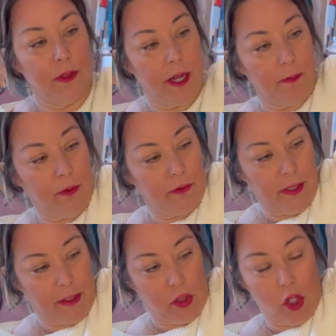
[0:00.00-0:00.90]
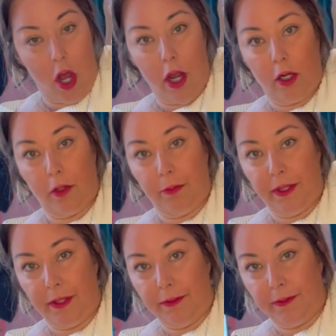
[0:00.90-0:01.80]
then I put like a longer
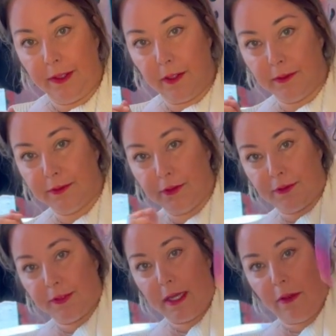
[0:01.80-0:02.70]
piece here. So you see how